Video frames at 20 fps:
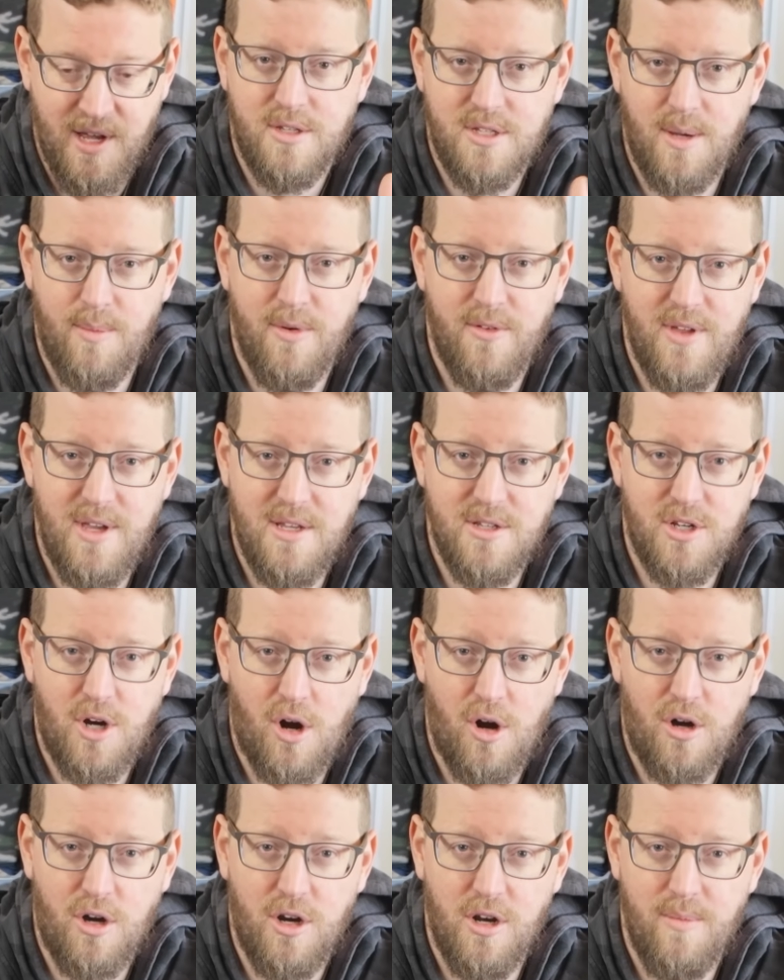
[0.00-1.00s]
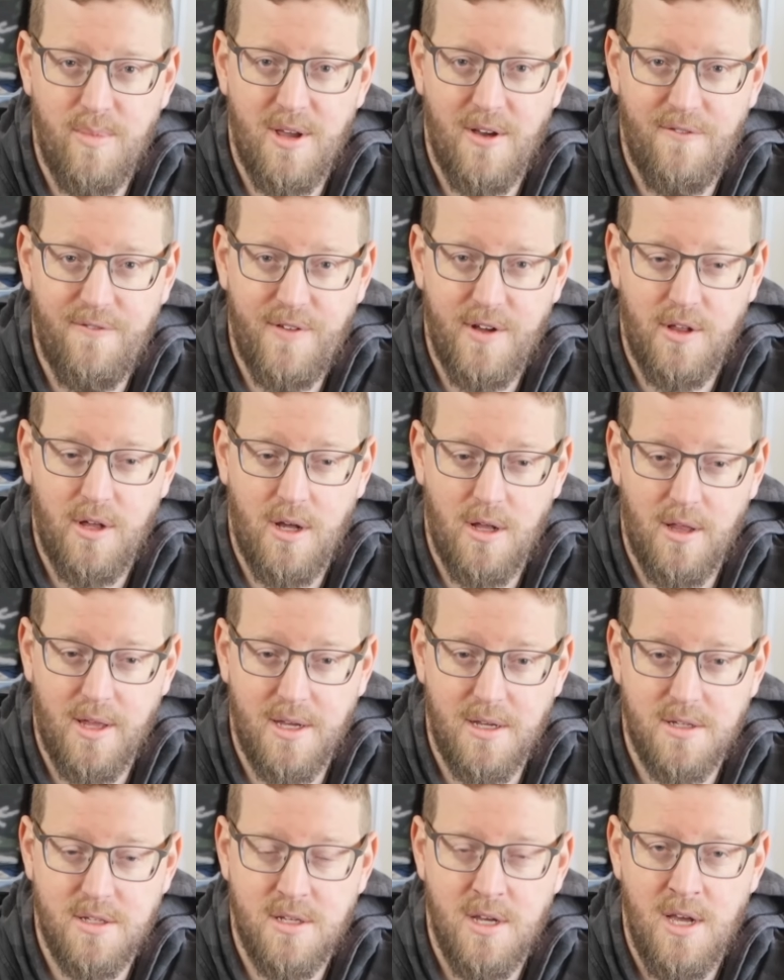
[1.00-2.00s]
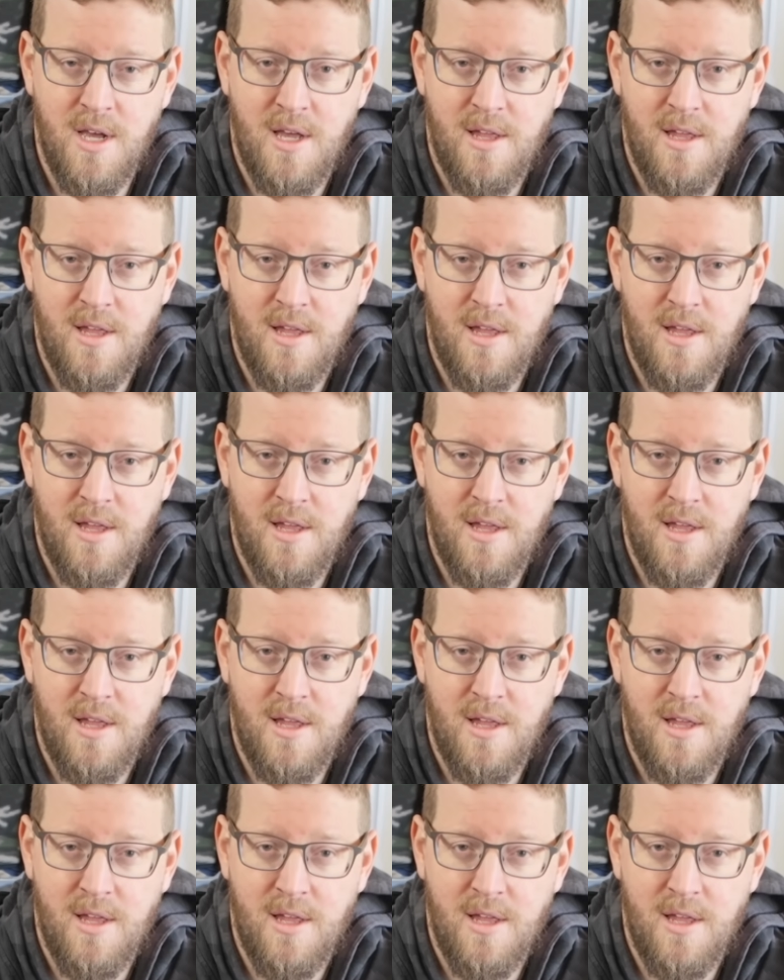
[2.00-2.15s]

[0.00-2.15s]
Some of these are going to be affiliate links.